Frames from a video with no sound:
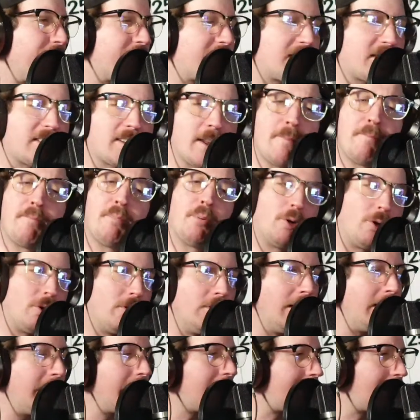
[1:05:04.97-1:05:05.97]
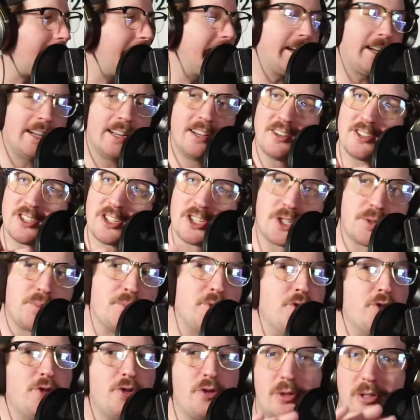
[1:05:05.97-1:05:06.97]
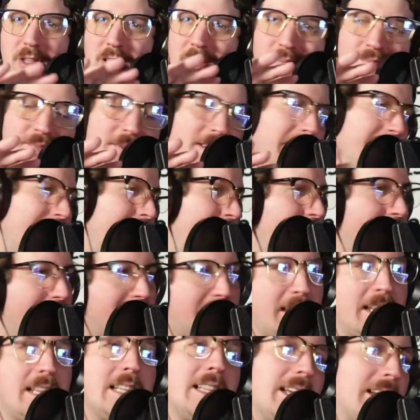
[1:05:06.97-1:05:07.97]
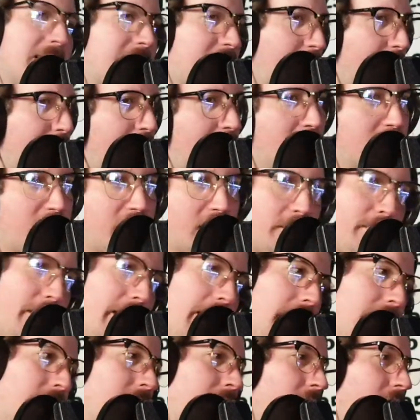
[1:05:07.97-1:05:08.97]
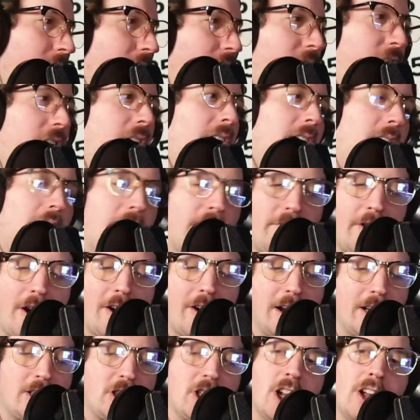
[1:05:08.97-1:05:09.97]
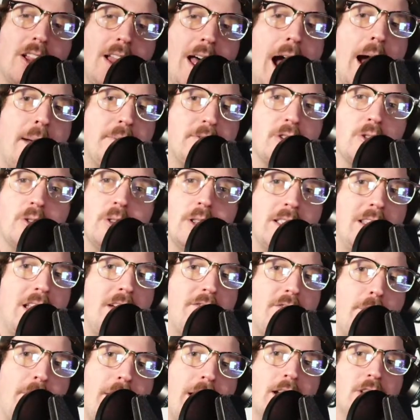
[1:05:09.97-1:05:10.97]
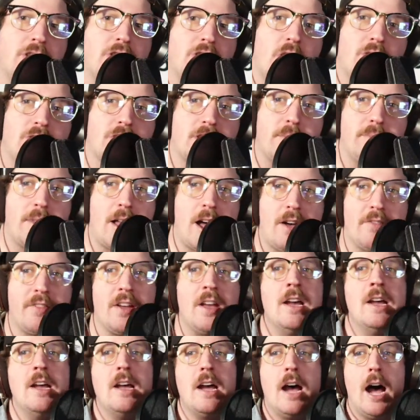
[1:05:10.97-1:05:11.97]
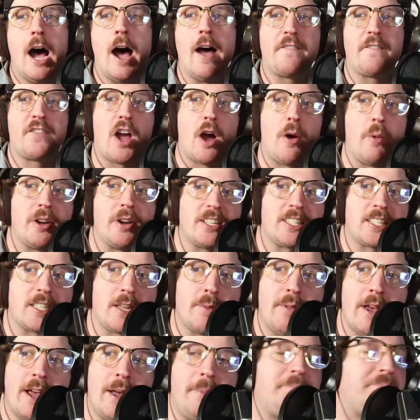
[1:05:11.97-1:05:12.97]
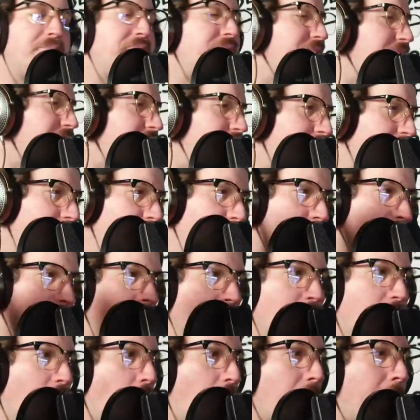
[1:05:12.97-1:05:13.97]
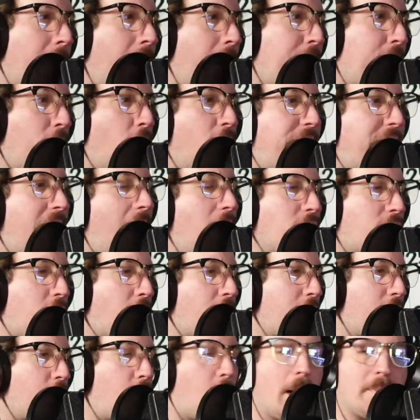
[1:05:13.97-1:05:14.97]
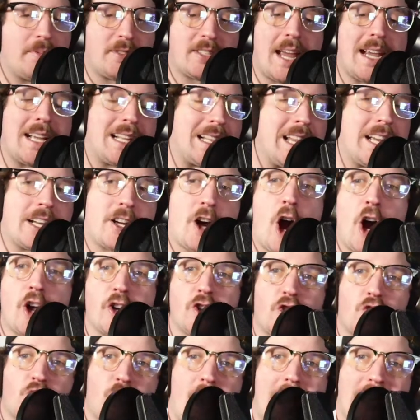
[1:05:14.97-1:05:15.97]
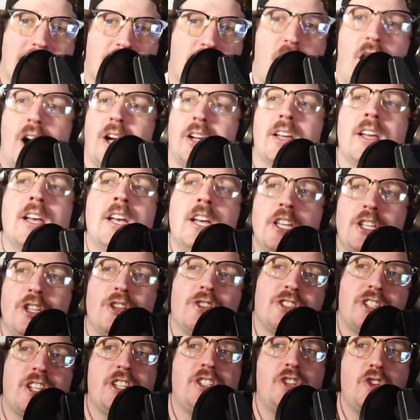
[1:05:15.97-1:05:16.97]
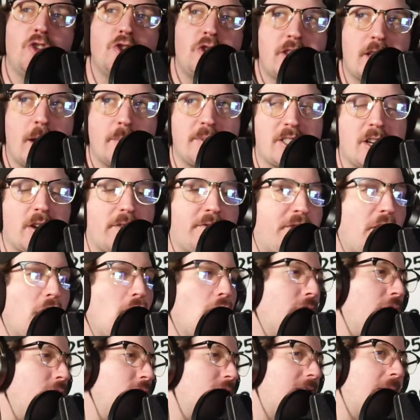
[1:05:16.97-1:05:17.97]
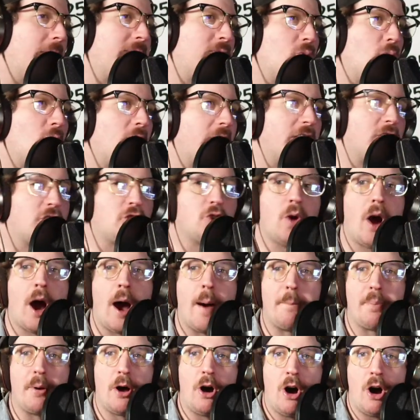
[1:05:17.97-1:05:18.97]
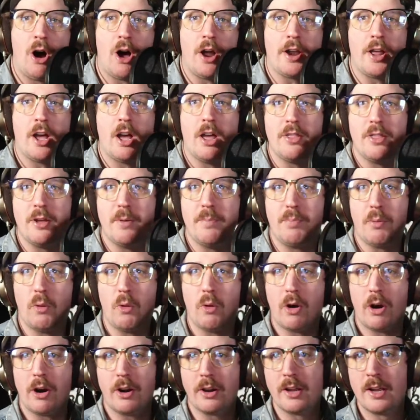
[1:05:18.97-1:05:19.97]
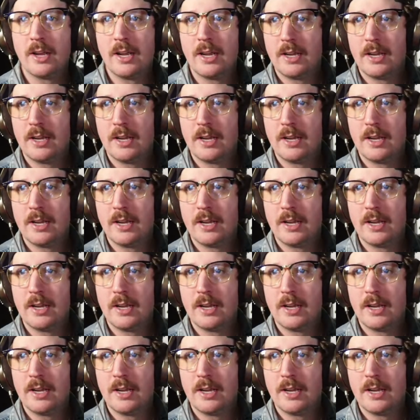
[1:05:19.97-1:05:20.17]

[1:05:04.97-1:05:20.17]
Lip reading: Simple, clean, smooth, easy listen music, man. Very, very chill. I absolutely love it, man. Show some love. If y'all want to submit, go to my profile, go to the website, click on Track Talk. You'll see 2 steps there. Follow those steps and we'll get you up on the board.